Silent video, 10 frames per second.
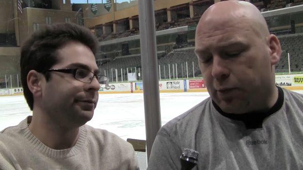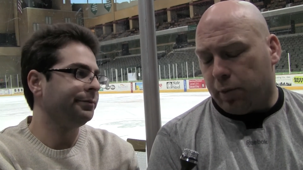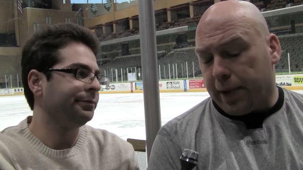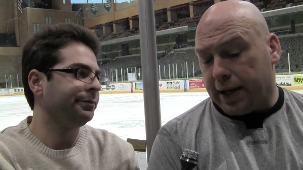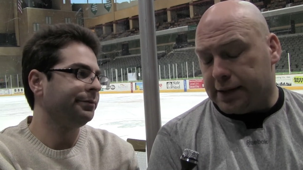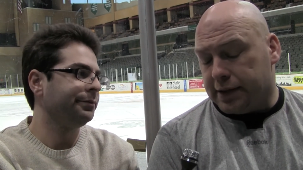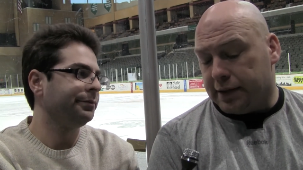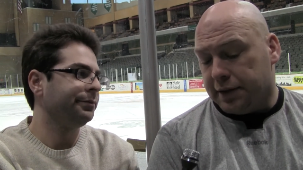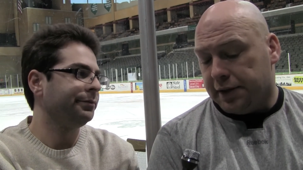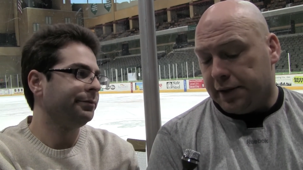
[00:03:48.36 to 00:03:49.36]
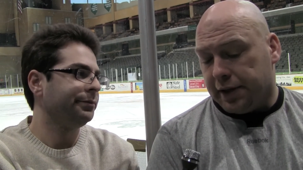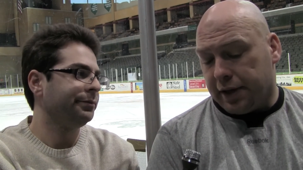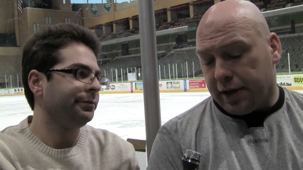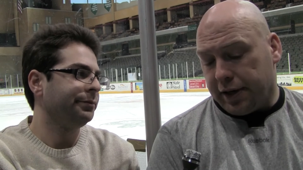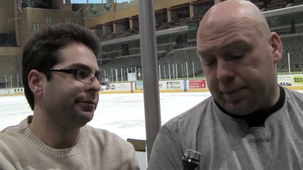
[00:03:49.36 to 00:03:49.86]
Speaker 1: some more minutes, and
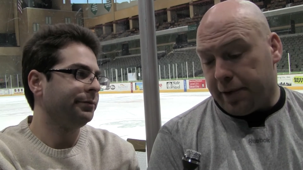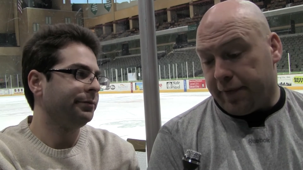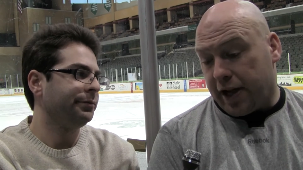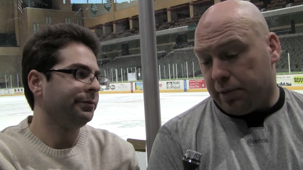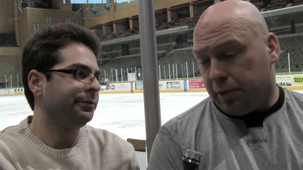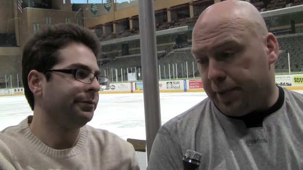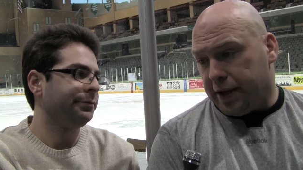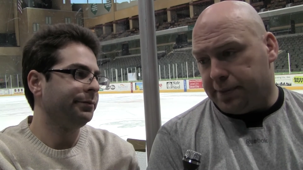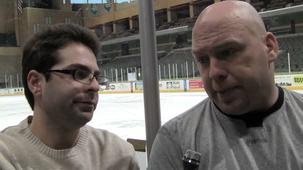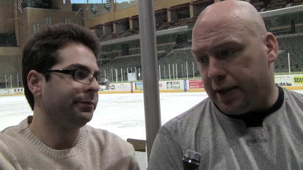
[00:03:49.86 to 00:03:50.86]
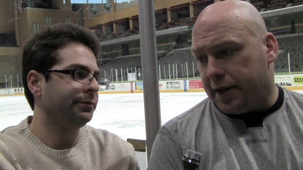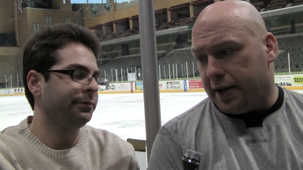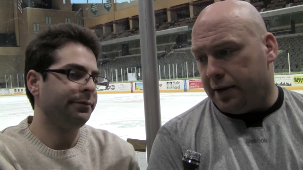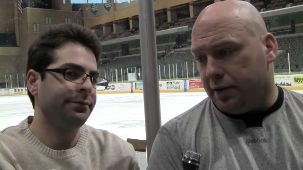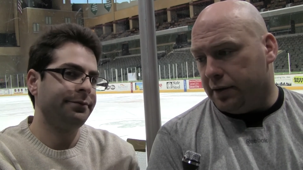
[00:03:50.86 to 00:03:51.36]
uh, he can be a valuable piece. Big
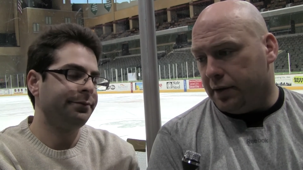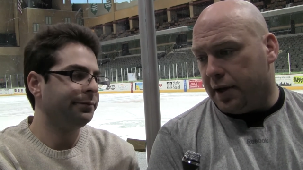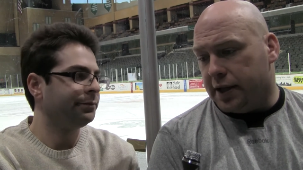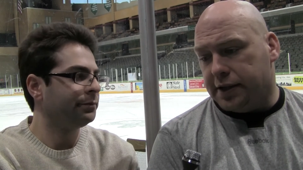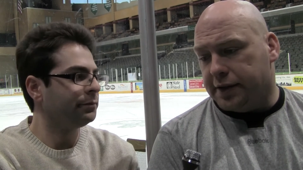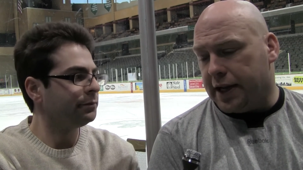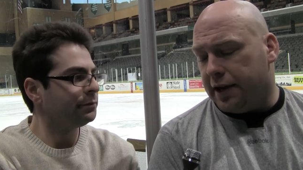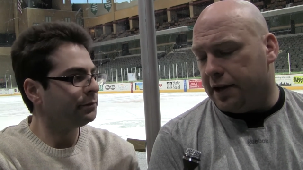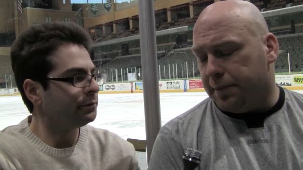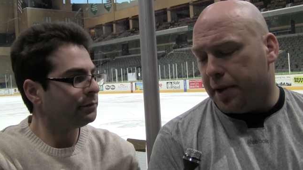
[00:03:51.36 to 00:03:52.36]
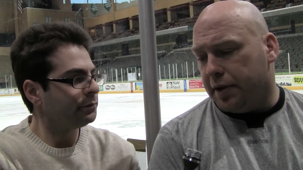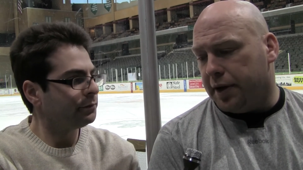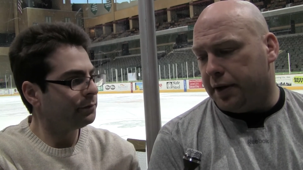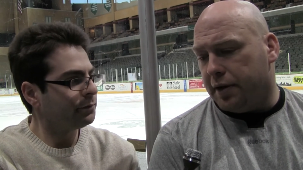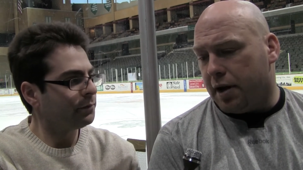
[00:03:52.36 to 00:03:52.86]
kid, lots of skating
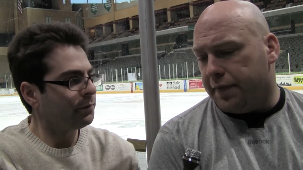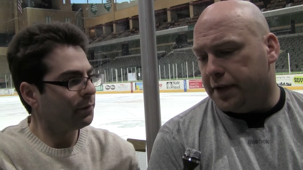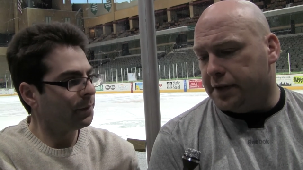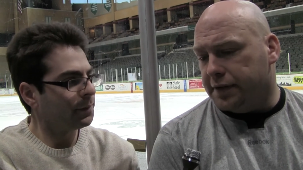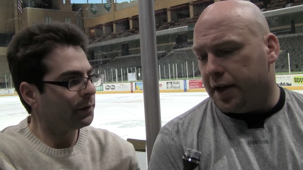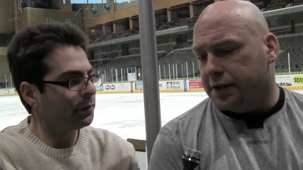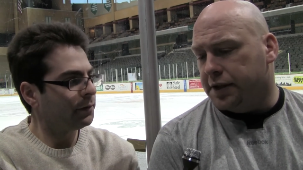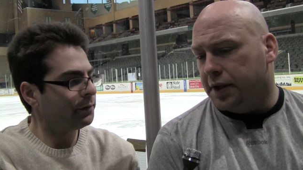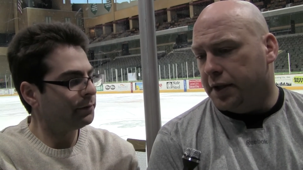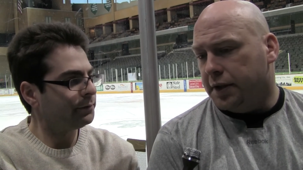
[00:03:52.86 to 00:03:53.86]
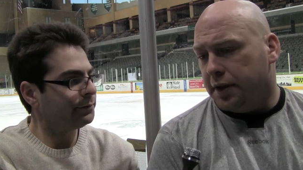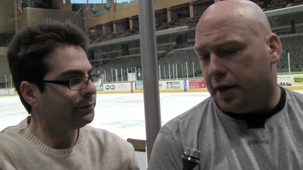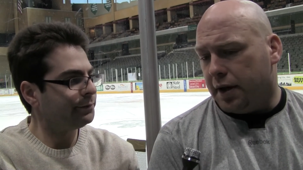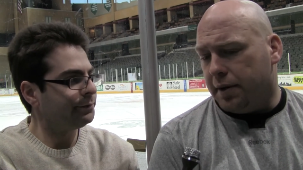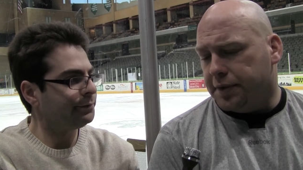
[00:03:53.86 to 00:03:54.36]
ability, offensive touch.
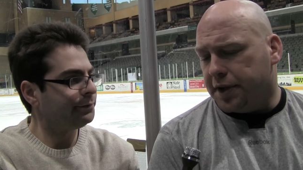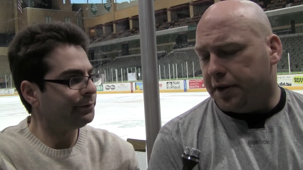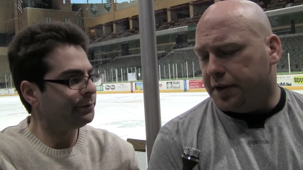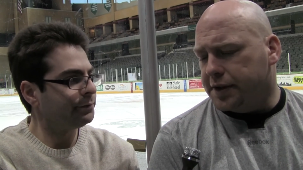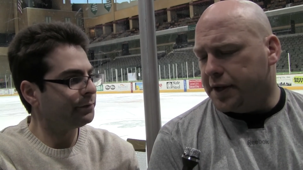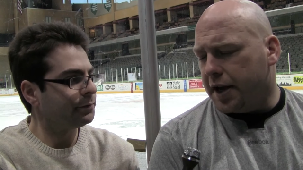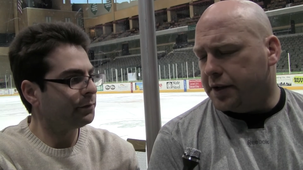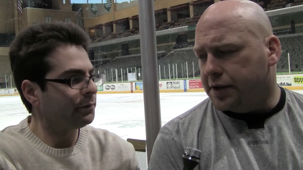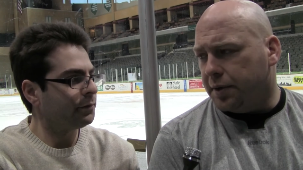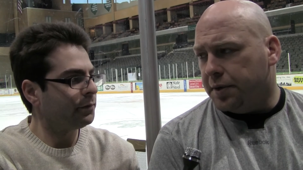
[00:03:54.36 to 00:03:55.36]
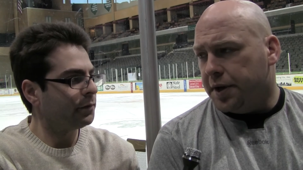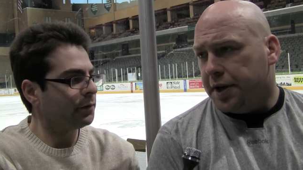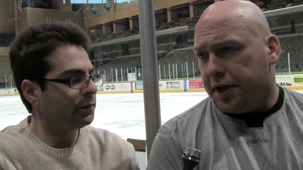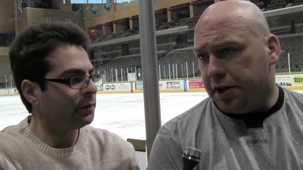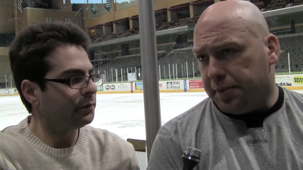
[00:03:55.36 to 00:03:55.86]
Um, uh, he get a good stick, so
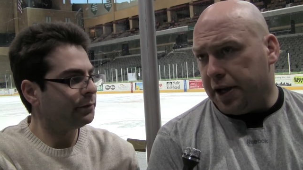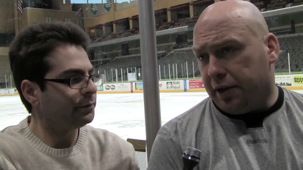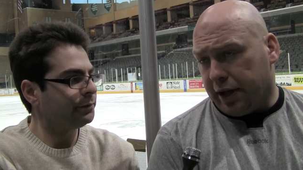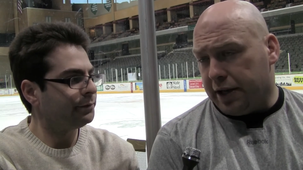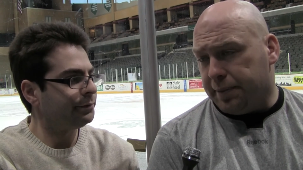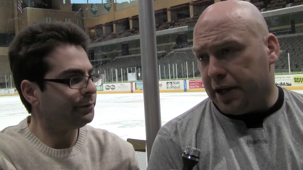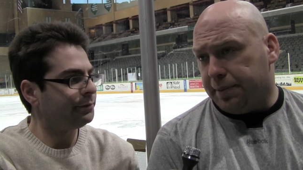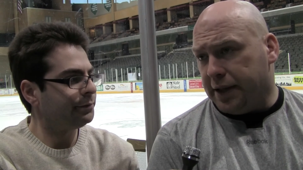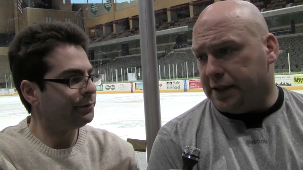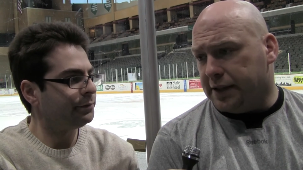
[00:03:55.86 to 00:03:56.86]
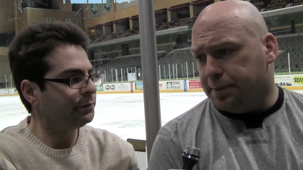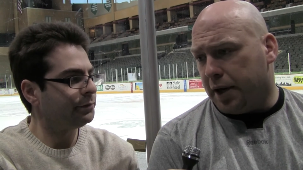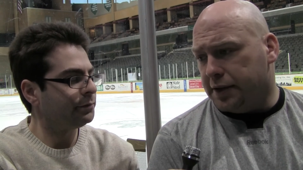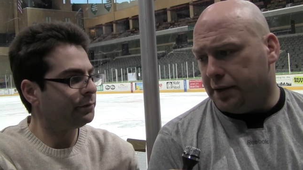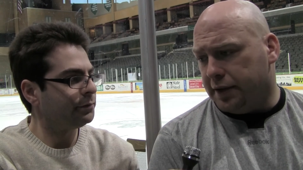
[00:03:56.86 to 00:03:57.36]
he'll he'll end up being a piece of this
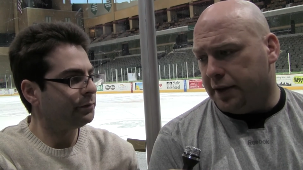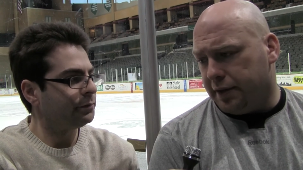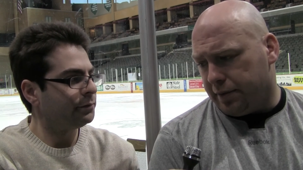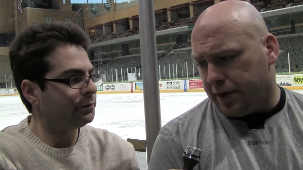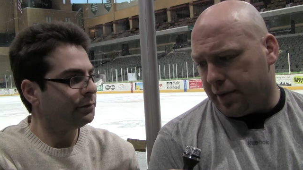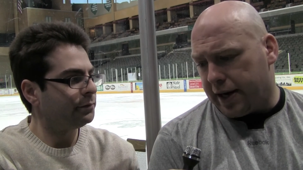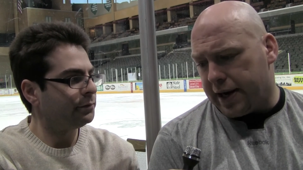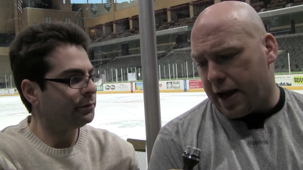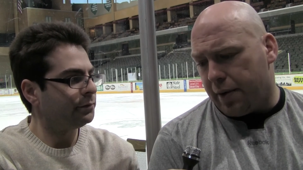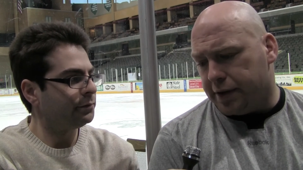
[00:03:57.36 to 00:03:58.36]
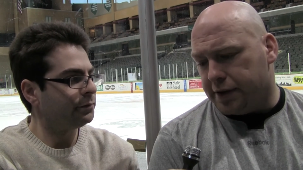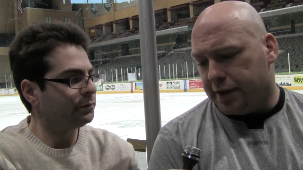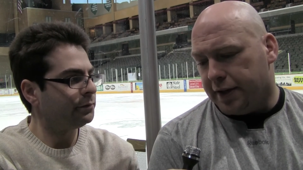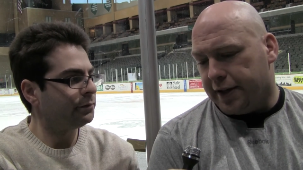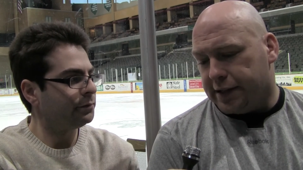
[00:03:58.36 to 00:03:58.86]
puzzle. And, and right now, it's
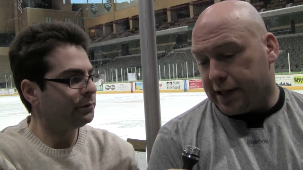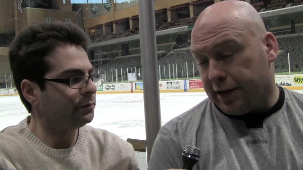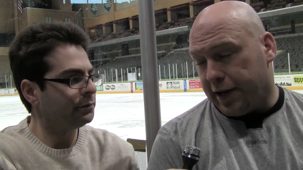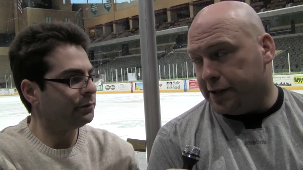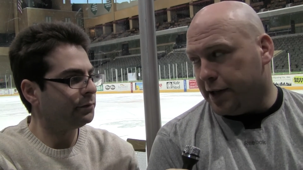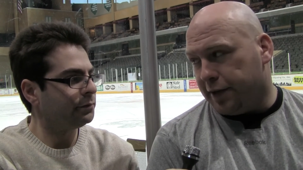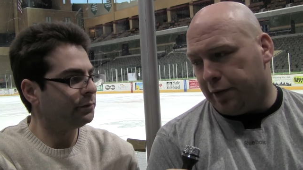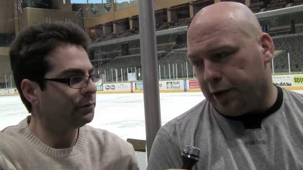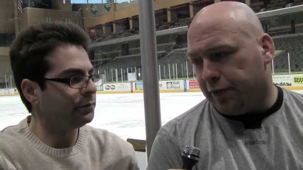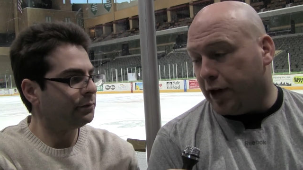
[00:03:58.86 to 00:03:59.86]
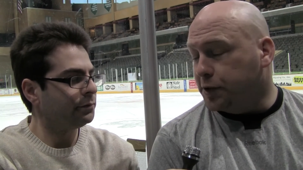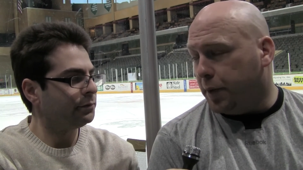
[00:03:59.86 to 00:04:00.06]
it's kind of nice. You got a really fresh